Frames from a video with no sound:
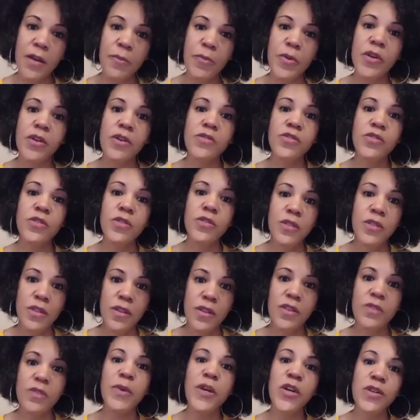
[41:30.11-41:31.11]
Trauma,
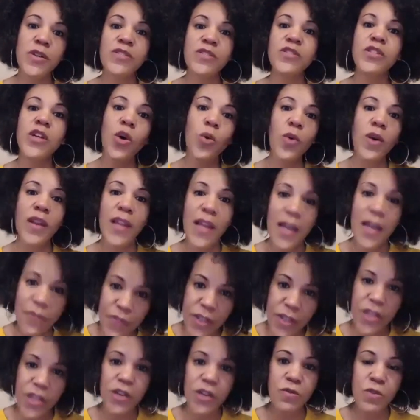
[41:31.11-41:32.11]
because, right? Because
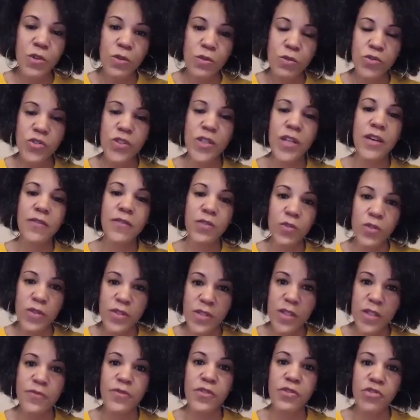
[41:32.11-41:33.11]
11 year old should have lost
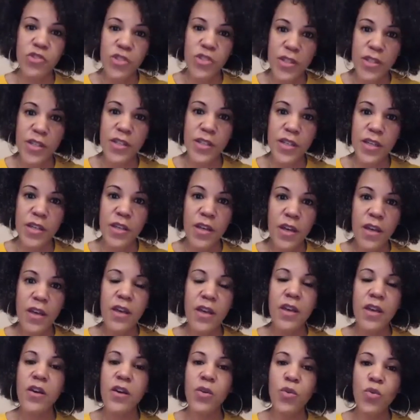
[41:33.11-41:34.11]
their virginity,
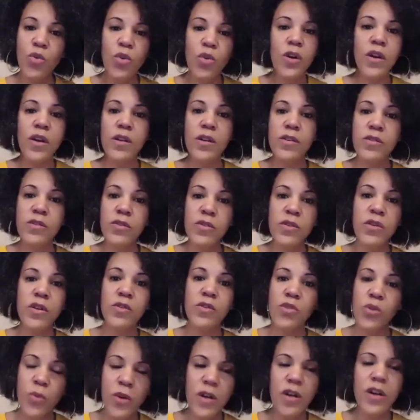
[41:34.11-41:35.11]
or you know,
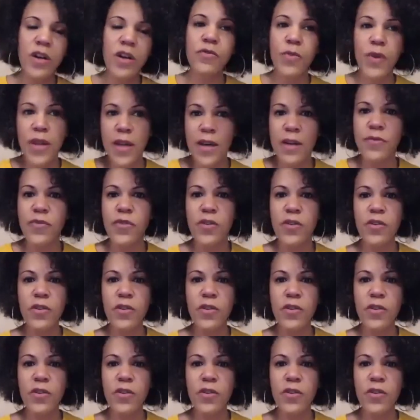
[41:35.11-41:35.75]
12, whatever.